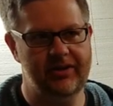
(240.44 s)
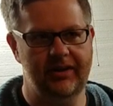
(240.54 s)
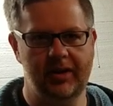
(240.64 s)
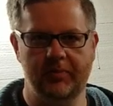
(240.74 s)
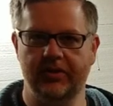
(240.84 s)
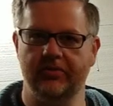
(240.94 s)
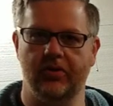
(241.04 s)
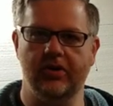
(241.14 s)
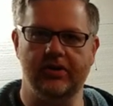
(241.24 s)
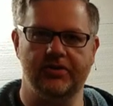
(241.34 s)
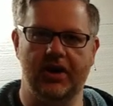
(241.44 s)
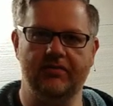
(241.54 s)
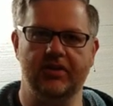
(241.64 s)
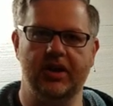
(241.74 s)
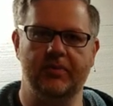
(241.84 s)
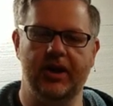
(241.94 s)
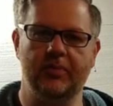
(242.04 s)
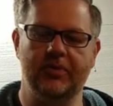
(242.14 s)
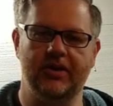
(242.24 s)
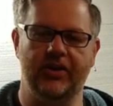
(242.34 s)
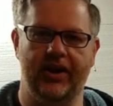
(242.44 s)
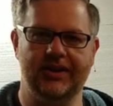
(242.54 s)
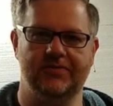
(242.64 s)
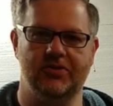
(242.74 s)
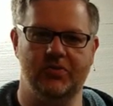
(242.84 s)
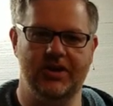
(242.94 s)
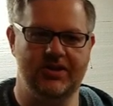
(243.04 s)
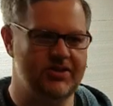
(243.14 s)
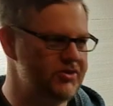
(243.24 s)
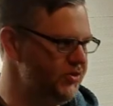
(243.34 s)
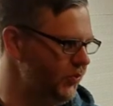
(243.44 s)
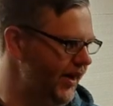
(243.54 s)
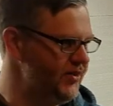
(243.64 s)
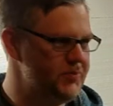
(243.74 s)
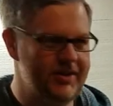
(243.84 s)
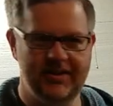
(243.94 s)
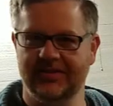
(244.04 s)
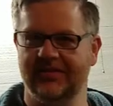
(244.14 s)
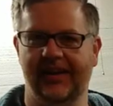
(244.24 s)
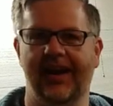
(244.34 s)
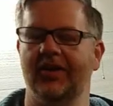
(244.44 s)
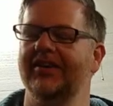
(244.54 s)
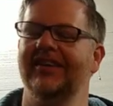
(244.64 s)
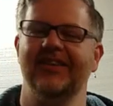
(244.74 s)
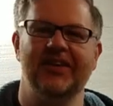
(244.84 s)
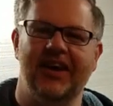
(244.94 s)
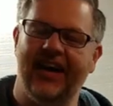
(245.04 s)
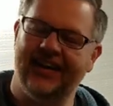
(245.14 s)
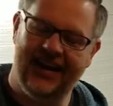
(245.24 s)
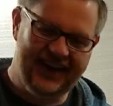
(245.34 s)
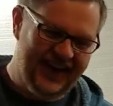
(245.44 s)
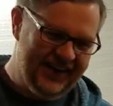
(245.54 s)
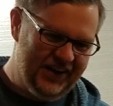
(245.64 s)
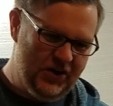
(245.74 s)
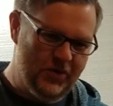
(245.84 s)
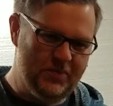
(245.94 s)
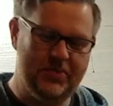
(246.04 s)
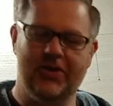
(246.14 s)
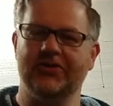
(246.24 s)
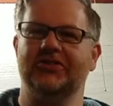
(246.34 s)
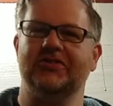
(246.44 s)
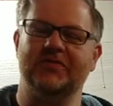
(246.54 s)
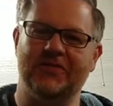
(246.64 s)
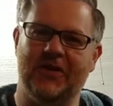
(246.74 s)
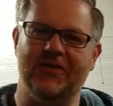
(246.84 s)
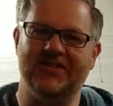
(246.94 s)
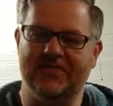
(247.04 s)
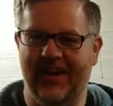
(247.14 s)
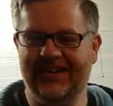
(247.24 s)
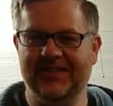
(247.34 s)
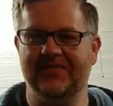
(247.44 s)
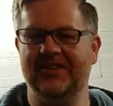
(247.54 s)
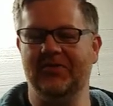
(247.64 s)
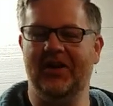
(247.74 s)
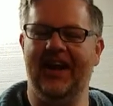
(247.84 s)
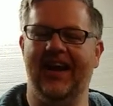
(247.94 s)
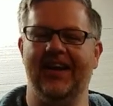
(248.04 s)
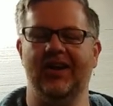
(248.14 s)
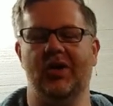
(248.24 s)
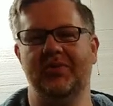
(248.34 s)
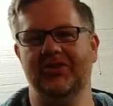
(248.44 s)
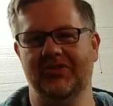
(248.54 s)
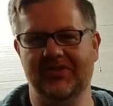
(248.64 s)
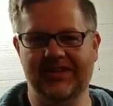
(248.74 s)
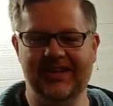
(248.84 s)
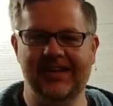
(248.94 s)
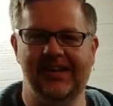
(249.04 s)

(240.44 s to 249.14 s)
got a little bit of work and travel coming up here in the next few weeks. This is why there's been this again. I kind of go in bursts and flurries of activity when I get an opportunity.